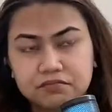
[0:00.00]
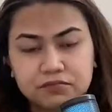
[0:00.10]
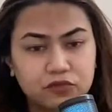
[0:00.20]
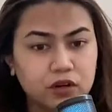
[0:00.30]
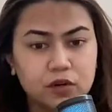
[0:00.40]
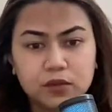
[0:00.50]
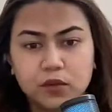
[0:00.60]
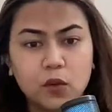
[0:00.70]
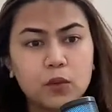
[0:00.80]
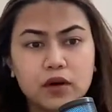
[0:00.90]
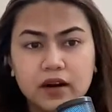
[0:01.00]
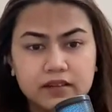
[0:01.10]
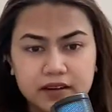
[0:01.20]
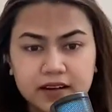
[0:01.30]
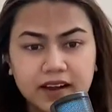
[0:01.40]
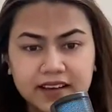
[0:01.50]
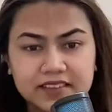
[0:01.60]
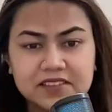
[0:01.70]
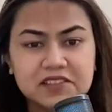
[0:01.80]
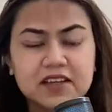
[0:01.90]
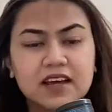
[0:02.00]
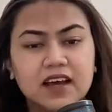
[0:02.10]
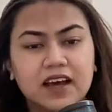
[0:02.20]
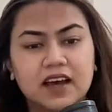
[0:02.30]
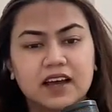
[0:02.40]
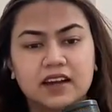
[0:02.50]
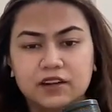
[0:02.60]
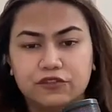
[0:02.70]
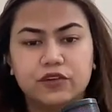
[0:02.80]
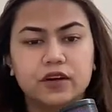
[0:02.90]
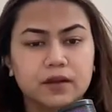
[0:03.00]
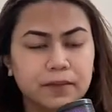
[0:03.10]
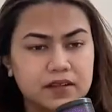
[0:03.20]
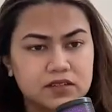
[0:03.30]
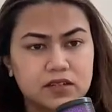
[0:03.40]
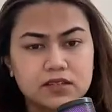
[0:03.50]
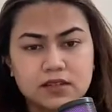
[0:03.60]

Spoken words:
worked with over 100 clients in different capacities.